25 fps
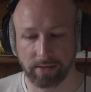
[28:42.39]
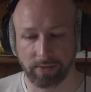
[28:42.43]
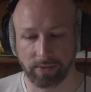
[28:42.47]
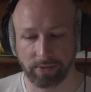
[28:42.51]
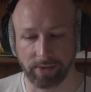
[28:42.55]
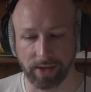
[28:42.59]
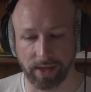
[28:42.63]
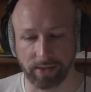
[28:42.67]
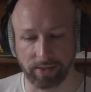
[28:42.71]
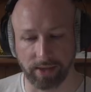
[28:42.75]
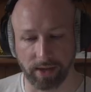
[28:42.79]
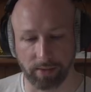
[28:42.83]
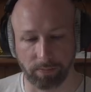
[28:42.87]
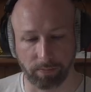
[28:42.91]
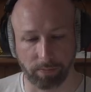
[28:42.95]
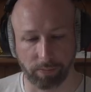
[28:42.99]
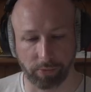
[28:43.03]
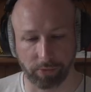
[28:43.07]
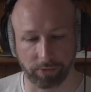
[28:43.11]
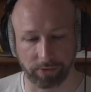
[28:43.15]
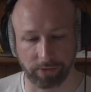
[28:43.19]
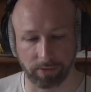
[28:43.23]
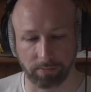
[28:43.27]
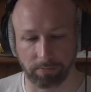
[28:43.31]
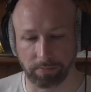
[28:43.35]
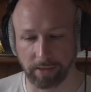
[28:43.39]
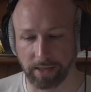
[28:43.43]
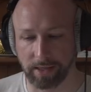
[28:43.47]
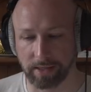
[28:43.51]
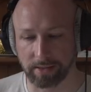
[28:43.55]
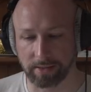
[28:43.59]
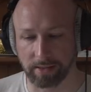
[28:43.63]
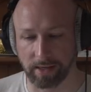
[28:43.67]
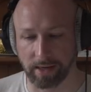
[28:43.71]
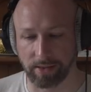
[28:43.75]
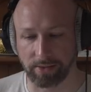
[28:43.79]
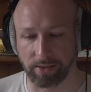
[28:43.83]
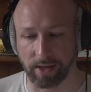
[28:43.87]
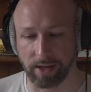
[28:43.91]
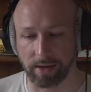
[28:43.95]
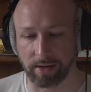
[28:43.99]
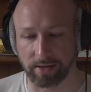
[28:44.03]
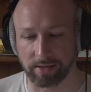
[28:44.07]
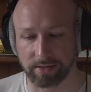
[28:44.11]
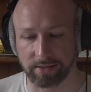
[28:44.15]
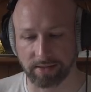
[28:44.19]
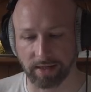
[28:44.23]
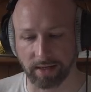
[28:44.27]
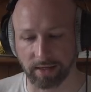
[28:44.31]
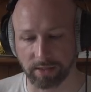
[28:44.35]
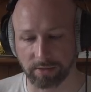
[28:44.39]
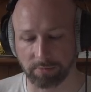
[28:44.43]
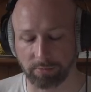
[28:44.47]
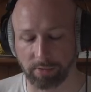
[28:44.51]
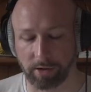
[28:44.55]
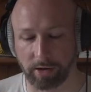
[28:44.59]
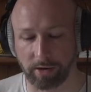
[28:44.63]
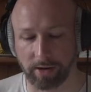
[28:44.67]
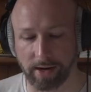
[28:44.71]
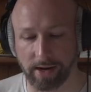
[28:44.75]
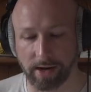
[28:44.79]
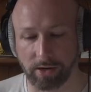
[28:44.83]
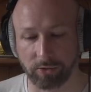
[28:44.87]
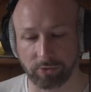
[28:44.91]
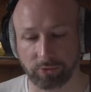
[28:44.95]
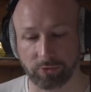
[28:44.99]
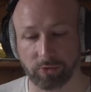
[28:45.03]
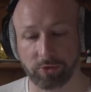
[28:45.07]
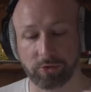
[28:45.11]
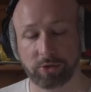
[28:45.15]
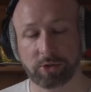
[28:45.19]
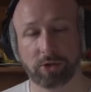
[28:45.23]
then they put the beat and then a 6-bar outro.